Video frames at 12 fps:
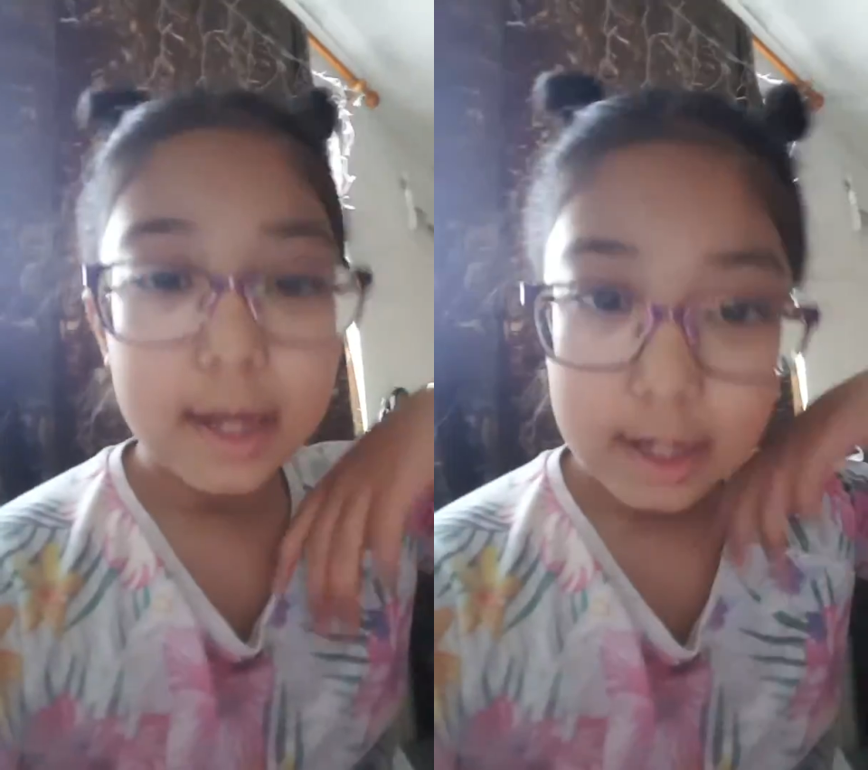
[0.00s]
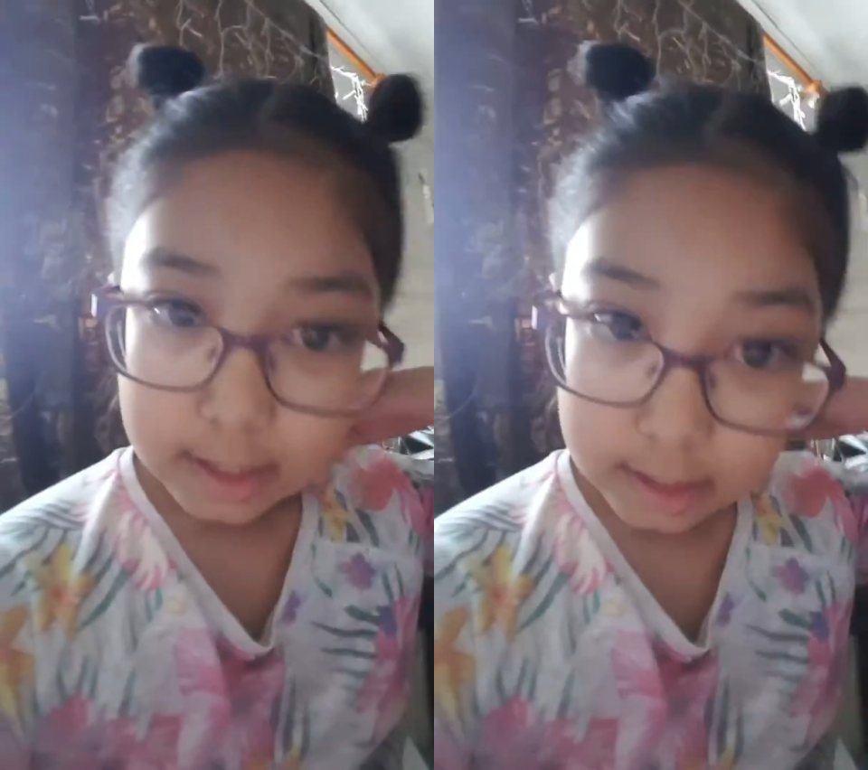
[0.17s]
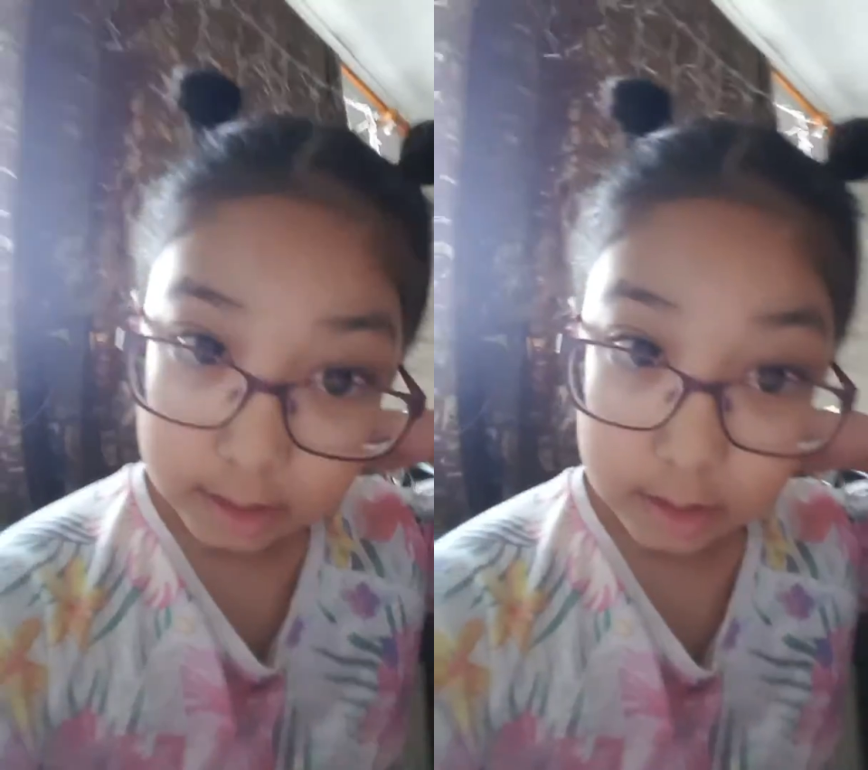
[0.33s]

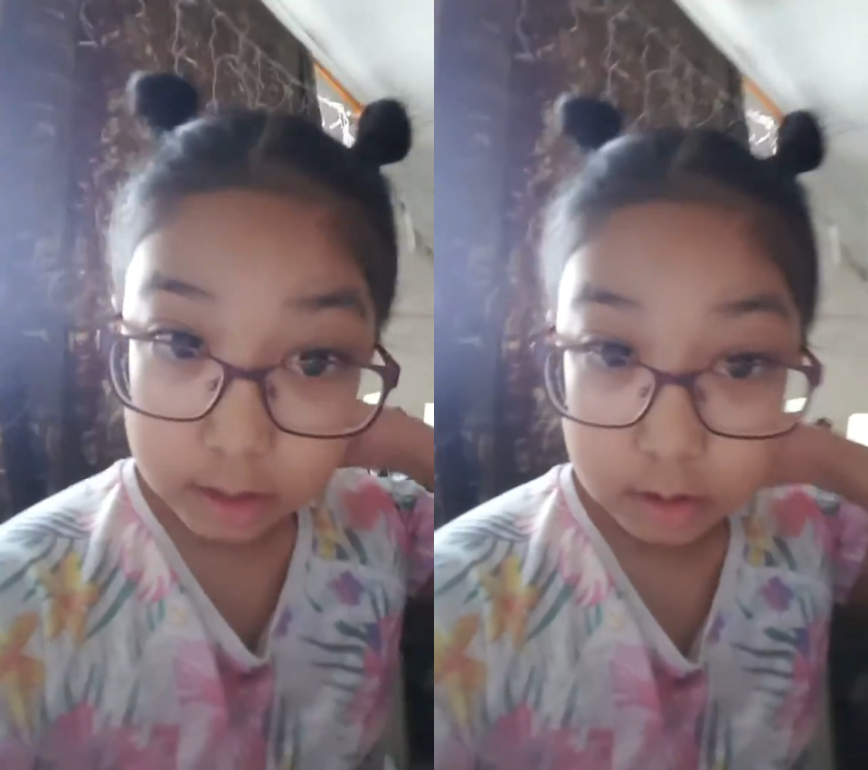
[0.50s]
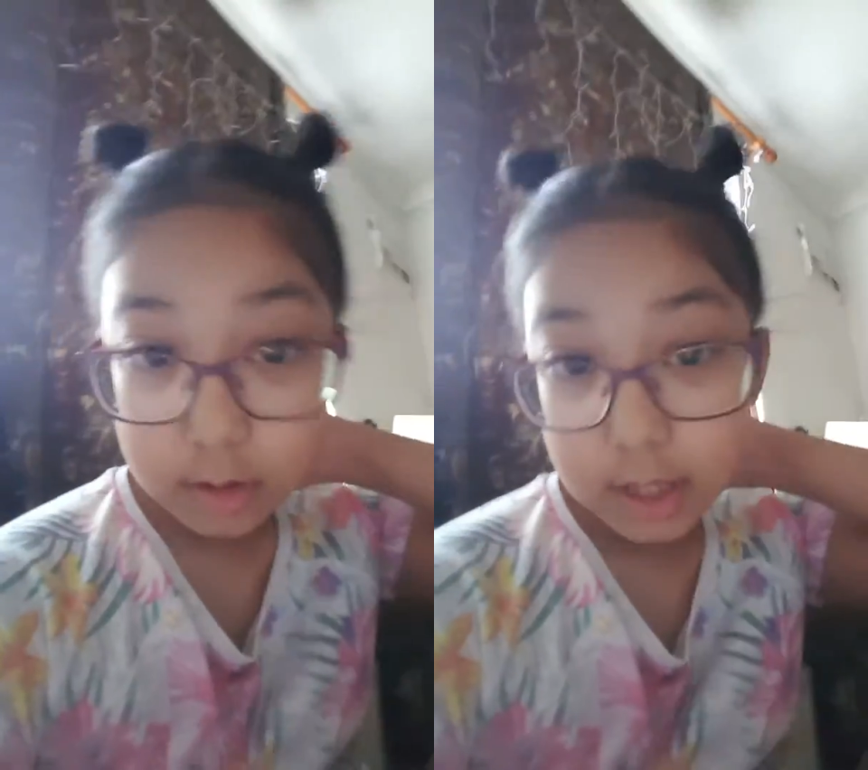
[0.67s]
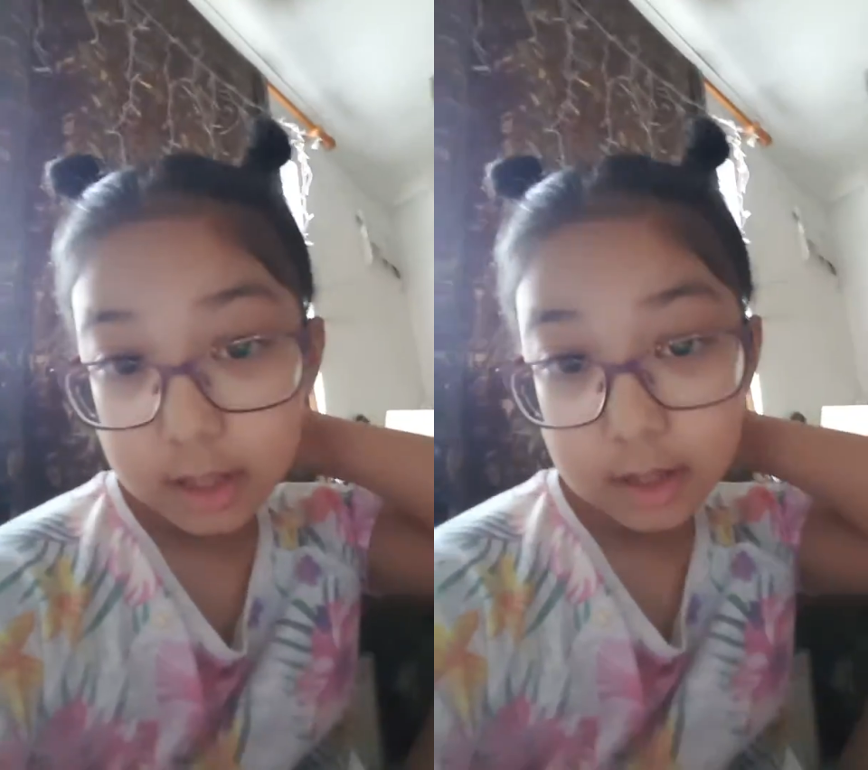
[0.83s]
As
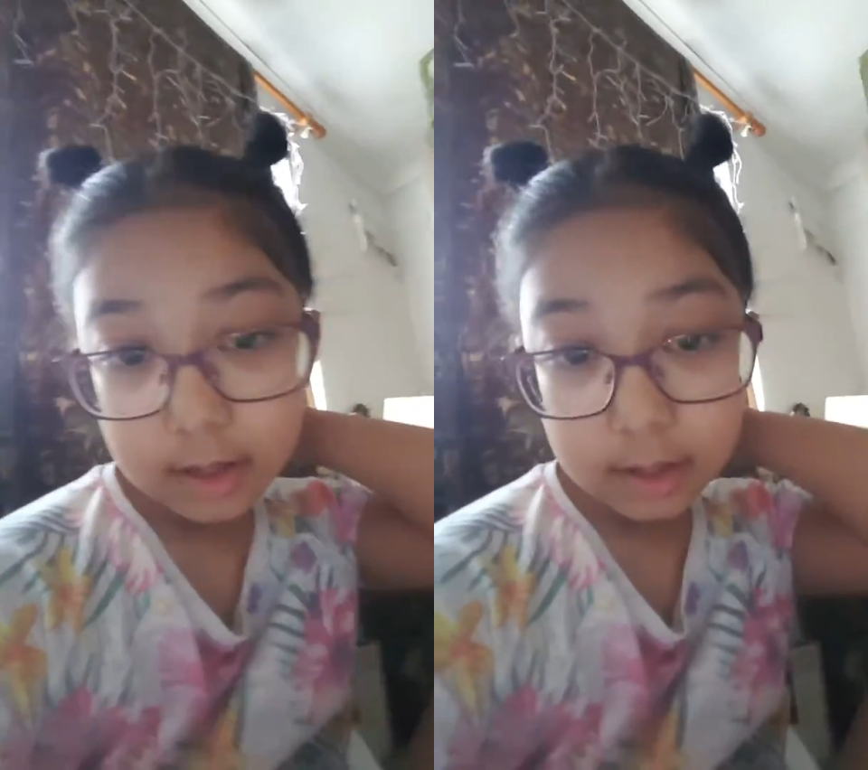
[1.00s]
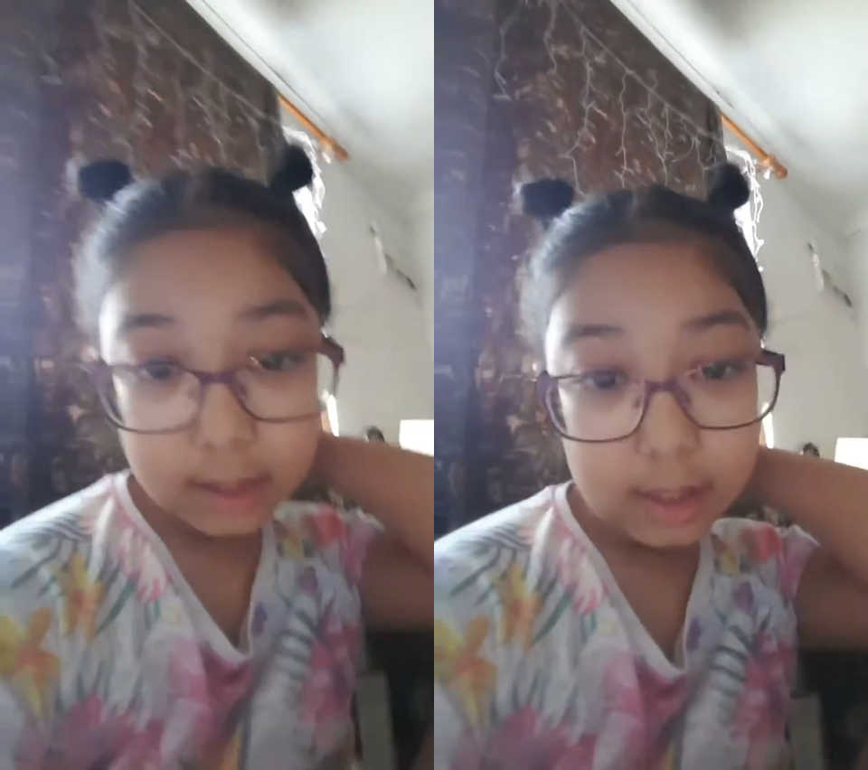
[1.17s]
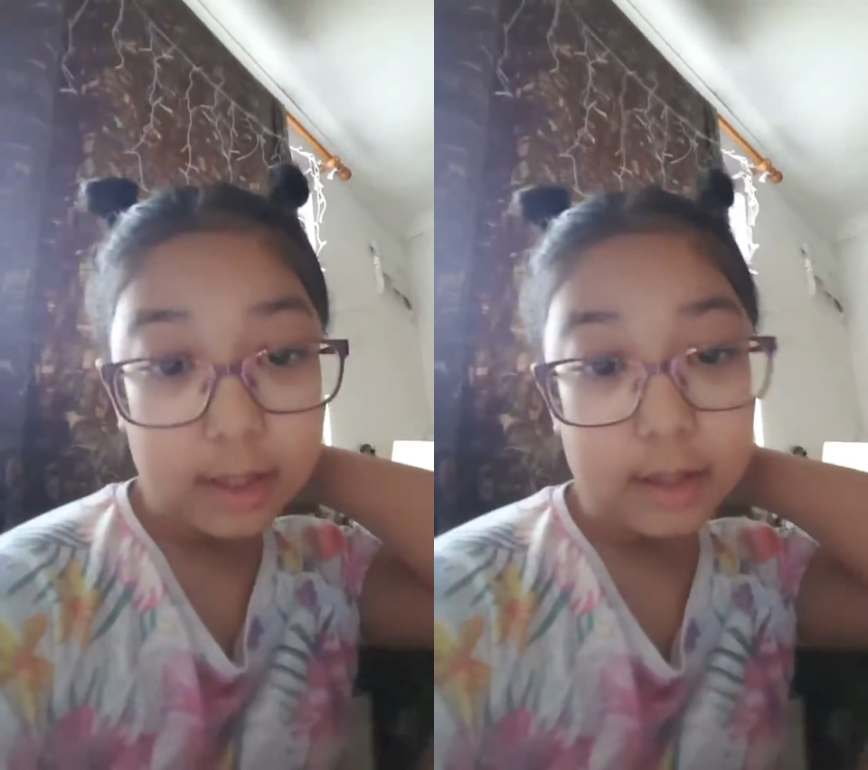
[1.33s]
you can
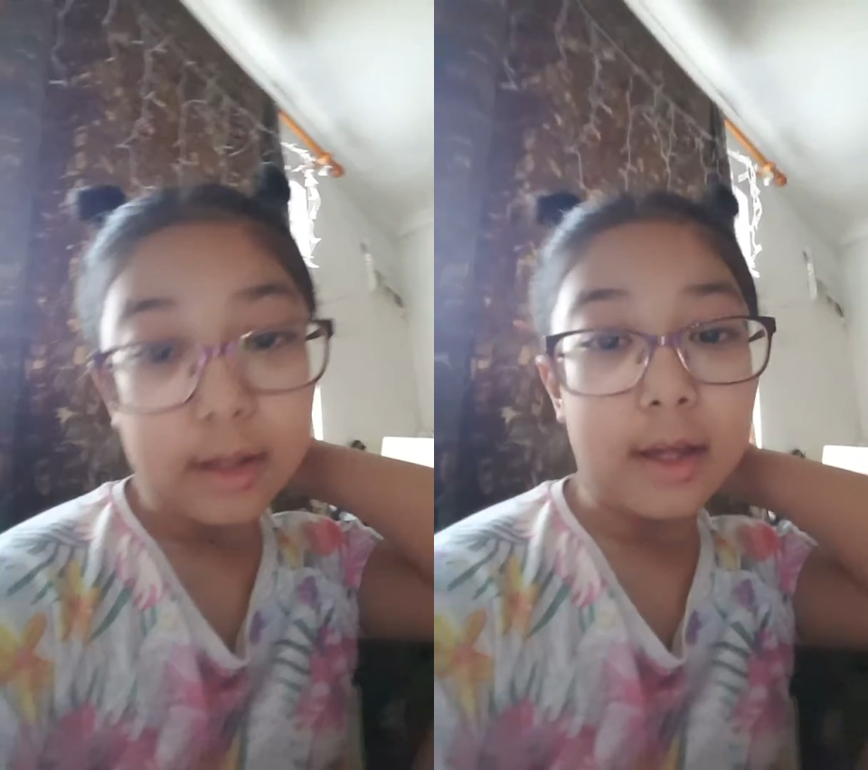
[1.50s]
see,